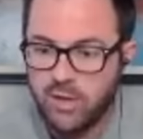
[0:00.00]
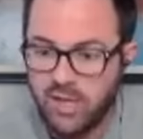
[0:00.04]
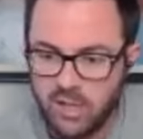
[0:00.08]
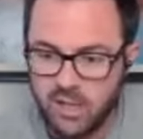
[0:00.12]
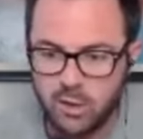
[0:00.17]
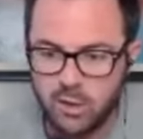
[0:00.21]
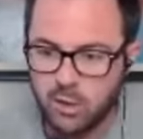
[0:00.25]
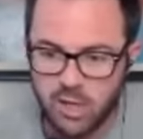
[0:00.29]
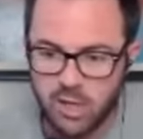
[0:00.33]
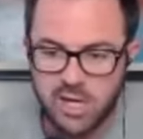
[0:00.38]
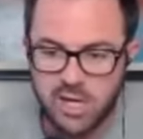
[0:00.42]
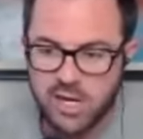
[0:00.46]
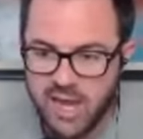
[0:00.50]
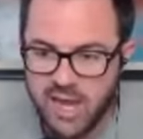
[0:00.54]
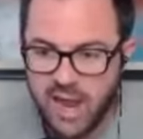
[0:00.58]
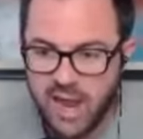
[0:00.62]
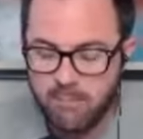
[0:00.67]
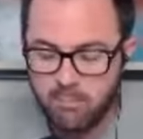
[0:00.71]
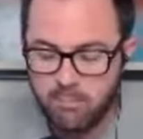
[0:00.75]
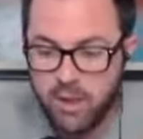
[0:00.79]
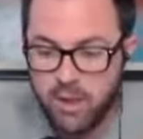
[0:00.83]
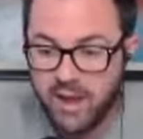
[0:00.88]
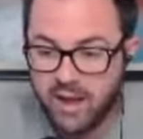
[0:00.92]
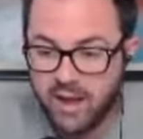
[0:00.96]
You, you
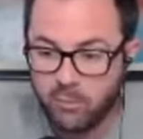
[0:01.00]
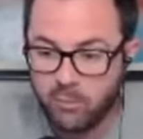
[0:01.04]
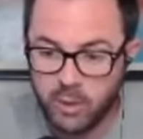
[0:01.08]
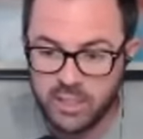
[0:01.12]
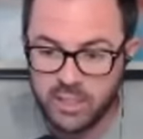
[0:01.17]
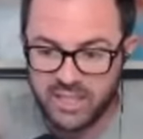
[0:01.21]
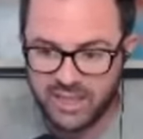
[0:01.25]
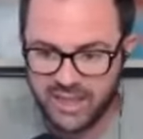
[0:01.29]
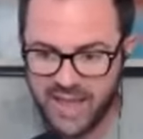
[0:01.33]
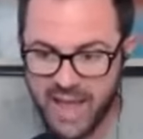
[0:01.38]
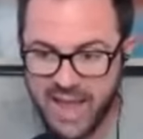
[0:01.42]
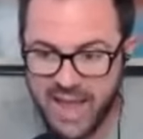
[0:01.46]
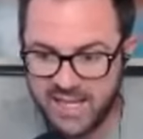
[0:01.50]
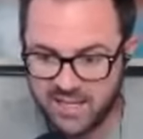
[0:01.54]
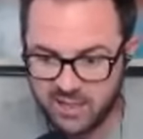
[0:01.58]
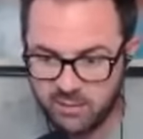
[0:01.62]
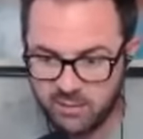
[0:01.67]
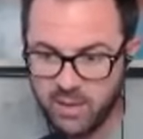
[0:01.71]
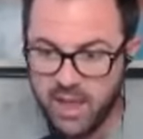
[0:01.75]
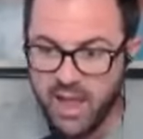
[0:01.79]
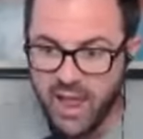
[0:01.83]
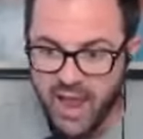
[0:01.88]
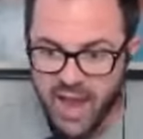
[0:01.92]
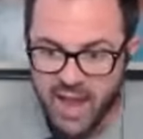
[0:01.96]
can't pick them when you like
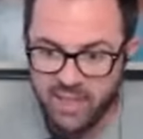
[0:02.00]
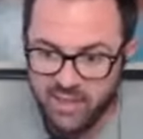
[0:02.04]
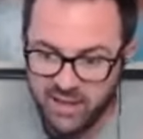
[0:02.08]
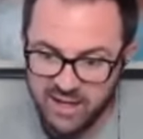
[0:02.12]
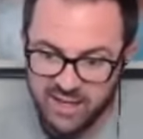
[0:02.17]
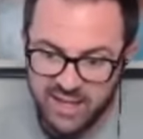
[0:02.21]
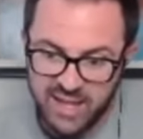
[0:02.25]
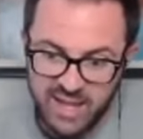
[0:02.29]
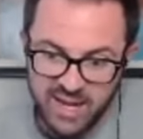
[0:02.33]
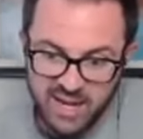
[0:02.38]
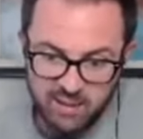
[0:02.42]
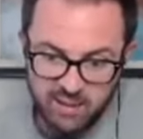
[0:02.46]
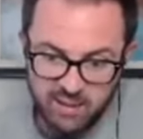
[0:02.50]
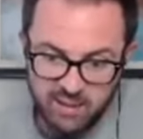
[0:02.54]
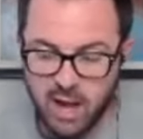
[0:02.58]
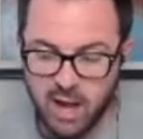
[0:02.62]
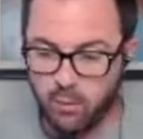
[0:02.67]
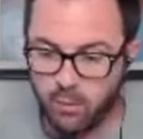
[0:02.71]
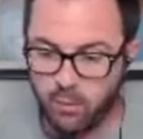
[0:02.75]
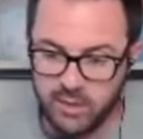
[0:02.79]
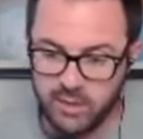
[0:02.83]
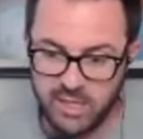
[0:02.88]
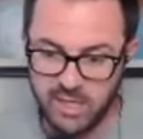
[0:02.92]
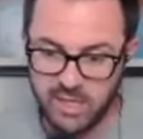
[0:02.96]
them and then kick them
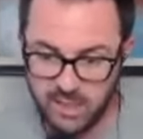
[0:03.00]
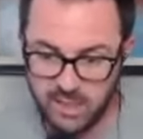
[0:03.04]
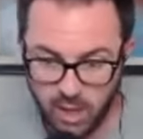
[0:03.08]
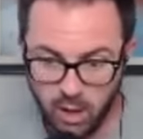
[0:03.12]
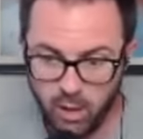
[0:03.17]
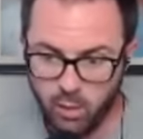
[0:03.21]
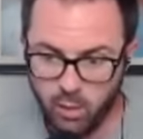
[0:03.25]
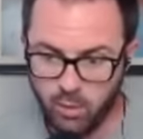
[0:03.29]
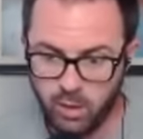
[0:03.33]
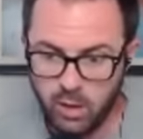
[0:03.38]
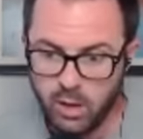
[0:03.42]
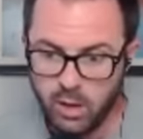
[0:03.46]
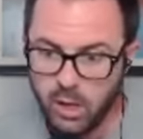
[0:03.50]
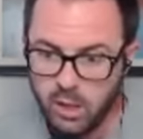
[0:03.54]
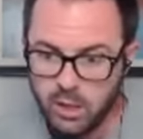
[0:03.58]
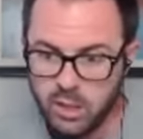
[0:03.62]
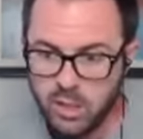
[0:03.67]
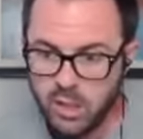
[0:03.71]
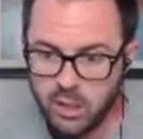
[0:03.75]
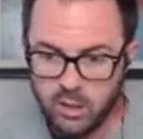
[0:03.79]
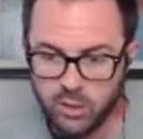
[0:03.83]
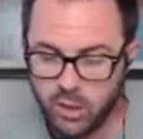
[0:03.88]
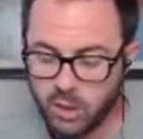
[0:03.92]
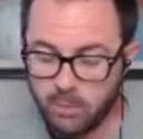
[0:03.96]
out when you don't
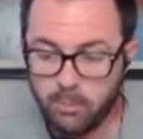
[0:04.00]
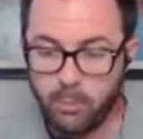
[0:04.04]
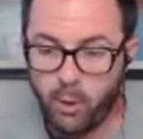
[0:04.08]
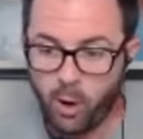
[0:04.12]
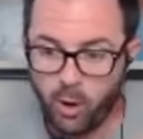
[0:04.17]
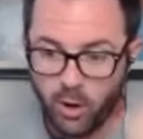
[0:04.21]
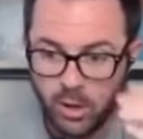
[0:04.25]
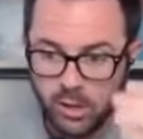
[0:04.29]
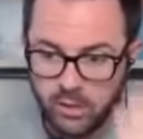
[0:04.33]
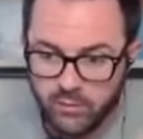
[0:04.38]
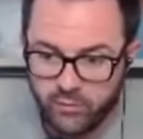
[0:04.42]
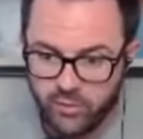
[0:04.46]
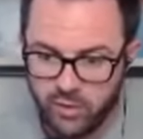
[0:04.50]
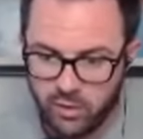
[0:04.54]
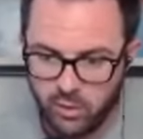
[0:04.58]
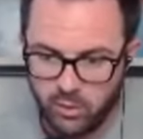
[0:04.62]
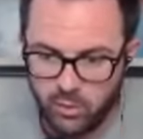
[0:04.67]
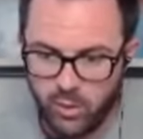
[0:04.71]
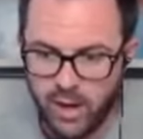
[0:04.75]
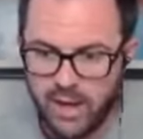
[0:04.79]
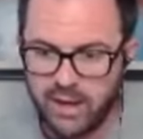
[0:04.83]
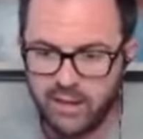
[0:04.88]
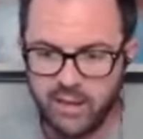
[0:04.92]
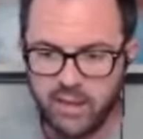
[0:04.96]
you, they're part of
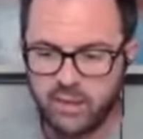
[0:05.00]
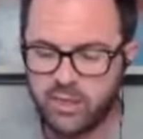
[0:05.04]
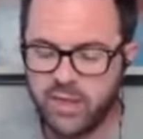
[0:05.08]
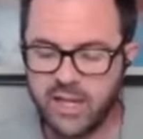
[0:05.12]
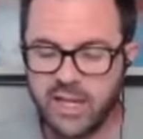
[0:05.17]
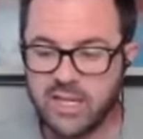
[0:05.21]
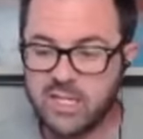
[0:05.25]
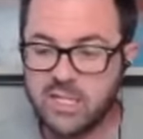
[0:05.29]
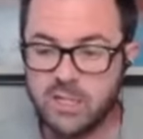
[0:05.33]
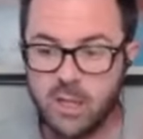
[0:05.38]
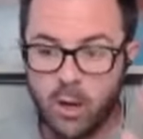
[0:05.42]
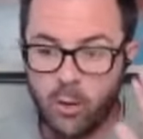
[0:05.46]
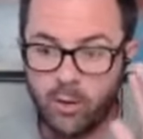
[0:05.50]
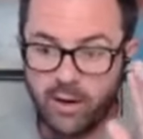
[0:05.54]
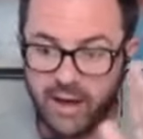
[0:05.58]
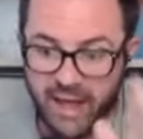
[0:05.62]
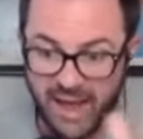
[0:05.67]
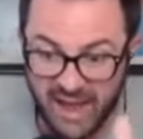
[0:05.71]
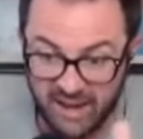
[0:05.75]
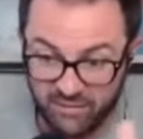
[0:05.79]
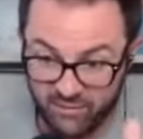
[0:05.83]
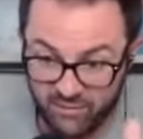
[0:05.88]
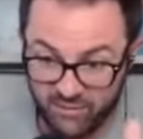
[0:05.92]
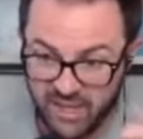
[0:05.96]
you. And the thing is, no one
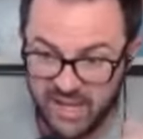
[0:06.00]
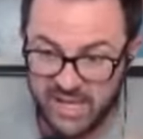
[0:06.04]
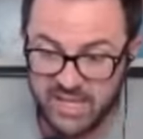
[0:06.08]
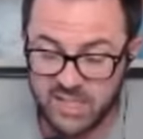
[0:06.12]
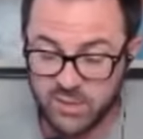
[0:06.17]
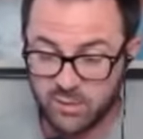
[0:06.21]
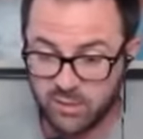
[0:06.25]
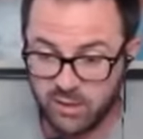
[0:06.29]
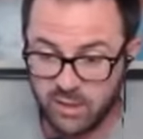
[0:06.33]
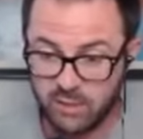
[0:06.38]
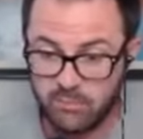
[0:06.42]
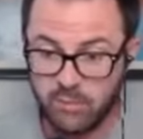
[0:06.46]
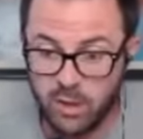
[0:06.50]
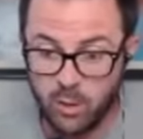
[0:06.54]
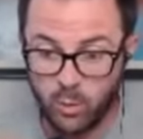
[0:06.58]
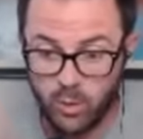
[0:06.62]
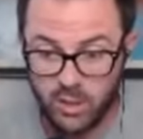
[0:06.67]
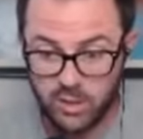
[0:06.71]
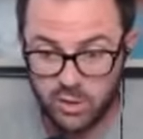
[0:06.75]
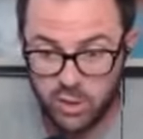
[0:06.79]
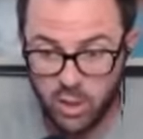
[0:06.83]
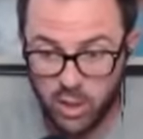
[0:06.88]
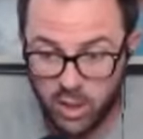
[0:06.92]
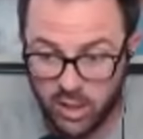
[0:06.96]
advocates for them. No
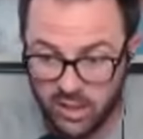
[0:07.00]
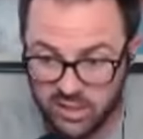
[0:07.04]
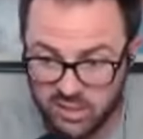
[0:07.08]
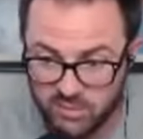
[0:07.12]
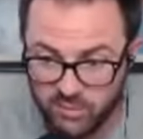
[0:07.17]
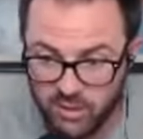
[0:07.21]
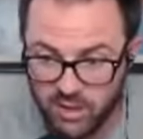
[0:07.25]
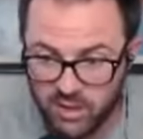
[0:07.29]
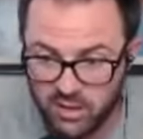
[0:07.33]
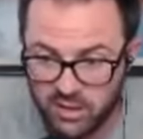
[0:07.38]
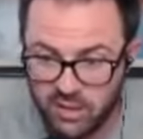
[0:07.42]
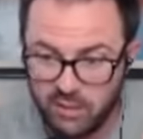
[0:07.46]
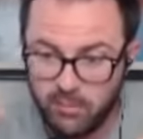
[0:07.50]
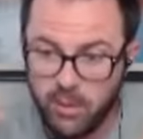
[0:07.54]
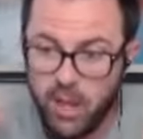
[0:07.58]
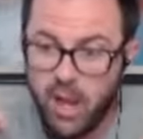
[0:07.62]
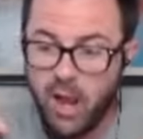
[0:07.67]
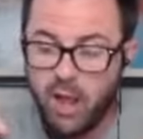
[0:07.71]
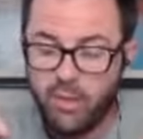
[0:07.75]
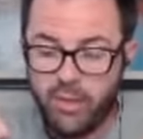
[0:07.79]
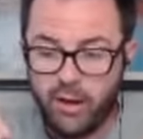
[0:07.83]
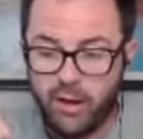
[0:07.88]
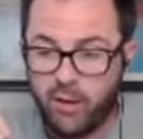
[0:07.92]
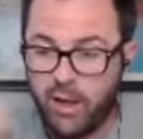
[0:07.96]
one talks about them.
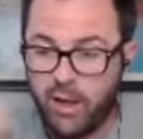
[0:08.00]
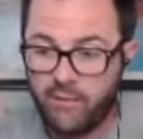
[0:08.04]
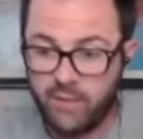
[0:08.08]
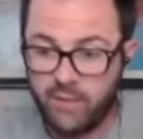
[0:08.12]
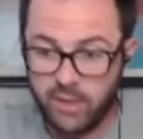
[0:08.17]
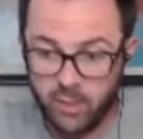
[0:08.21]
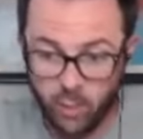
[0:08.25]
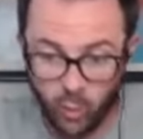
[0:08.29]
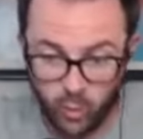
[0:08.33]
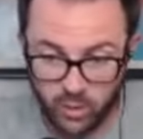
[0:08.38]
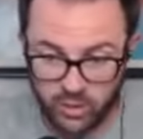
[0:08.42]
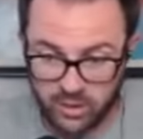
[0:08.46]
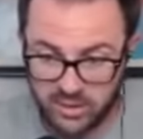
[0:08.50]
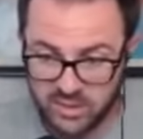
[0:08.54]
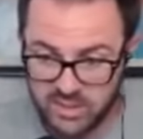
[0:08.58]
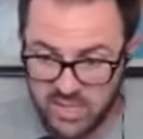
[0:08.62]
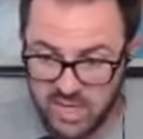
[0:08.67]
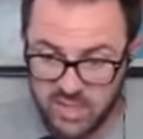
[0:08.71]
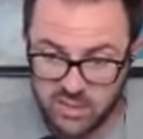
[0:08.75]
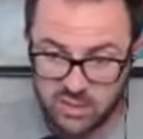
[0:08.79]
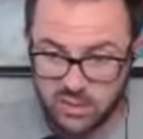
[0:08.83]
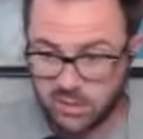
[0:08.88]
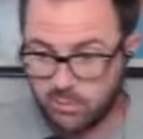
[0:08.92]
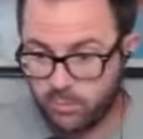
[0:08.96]
They don't have any
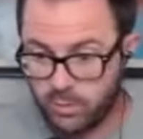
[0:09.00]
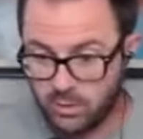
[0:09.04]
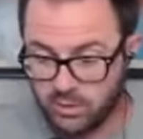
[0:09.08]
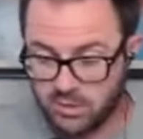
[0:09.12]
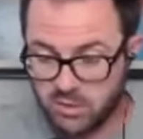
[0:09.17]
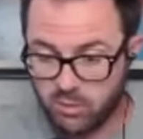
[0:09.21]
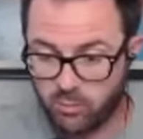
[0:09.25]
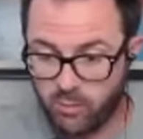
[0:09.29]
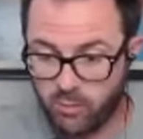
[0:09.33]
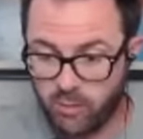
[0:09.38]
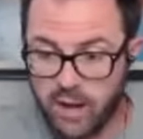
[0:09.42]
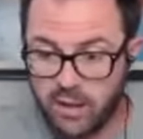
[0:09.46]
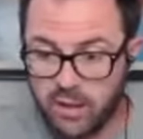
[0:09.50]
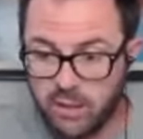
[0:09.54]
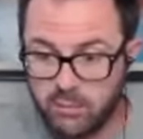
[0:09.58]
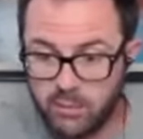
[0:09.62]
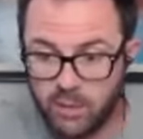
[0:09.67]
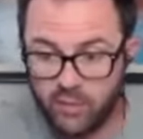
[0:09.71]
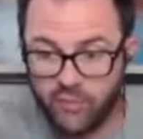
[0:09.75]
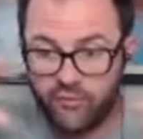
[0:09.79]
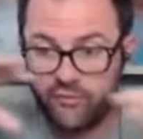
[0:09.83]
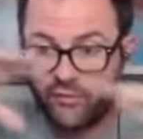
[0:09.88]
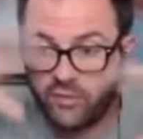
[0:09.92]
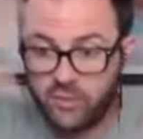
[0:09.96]
organizations built around them.
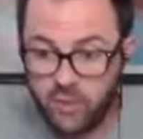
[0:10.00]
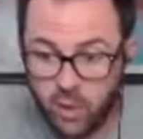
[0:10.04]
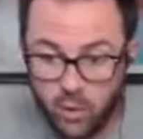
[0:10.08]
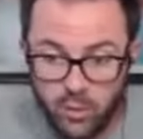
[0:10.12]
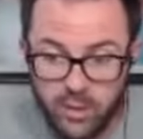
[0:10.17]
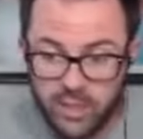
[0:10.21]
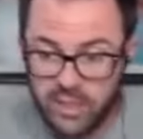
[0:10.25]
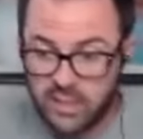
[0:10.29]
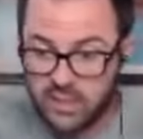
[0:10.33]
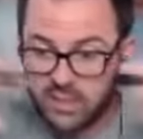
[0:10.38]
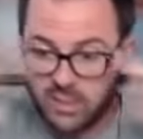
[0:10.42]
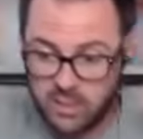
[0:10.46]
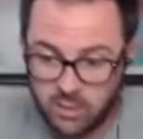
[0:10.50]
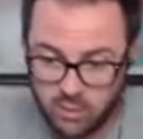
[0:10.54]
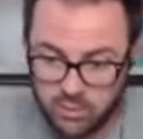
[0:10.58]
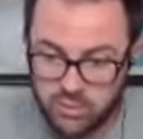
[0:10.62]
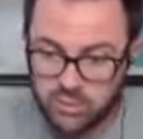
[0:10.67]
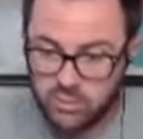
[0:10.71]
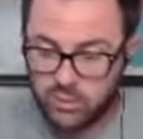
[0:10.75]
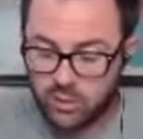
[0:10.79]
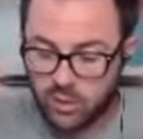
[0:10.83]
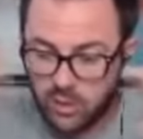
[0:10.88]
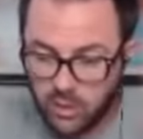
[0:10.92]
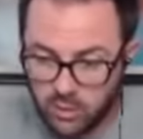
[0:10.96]
They're floating in
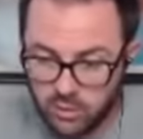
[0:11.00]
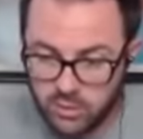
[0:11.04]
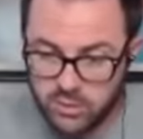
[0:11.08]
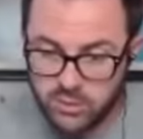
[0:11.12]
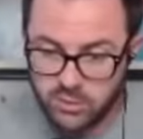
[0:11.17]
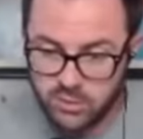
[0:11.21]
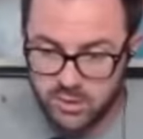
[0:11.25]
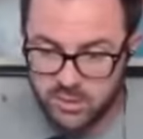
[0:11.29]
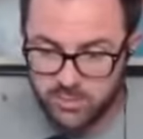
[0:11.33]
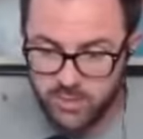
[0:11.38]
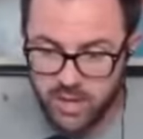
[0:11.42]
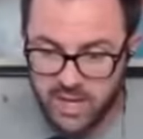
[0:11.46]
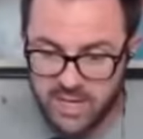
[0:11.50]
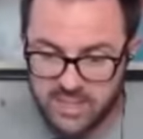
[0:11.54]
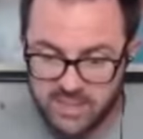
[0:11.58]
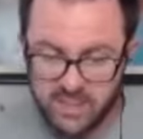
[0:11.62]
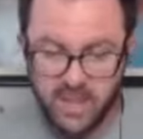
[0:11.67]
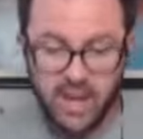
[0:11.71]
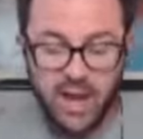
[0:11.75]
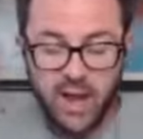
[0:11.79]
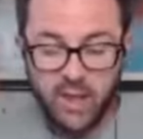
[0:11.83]
social and cultural space.